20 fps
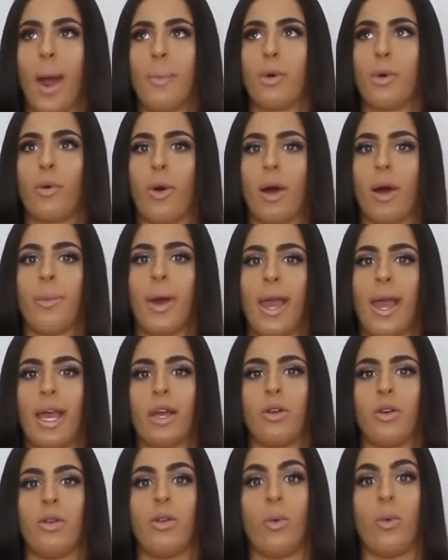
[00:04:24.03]
wrap
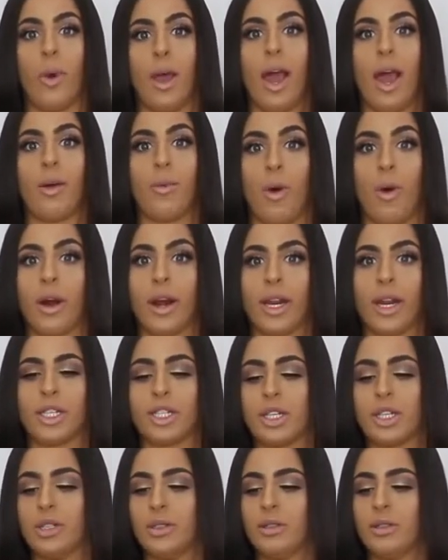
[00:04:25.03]
around my ankle the way I
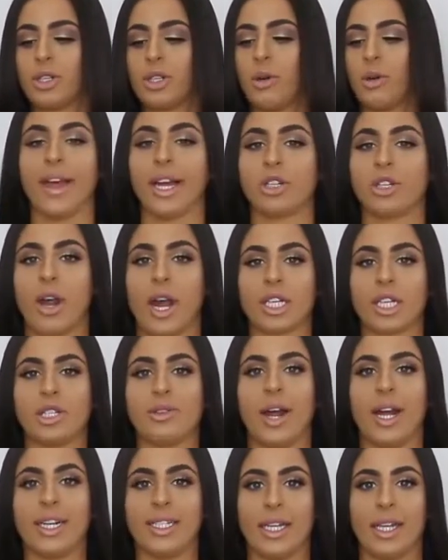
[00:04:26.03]
want it to. In that
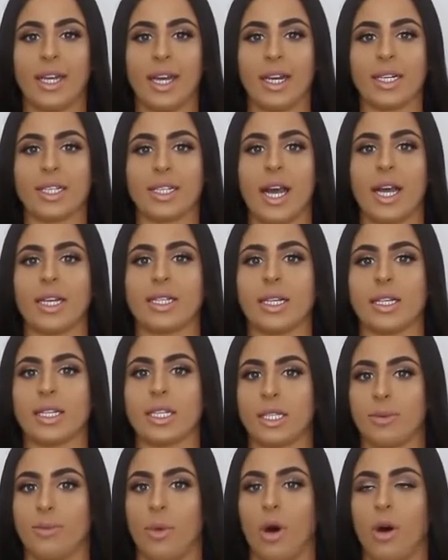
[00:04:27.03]
tracksuit, I did get a
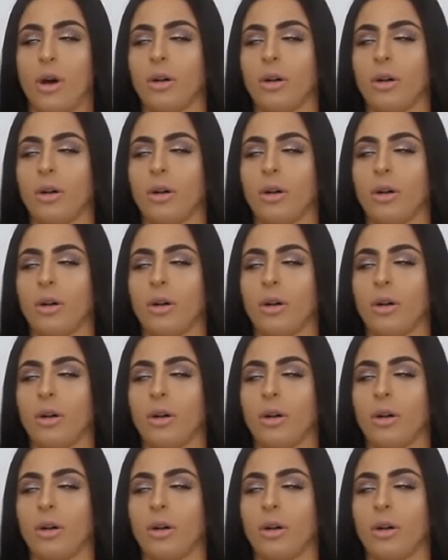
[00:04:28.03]
size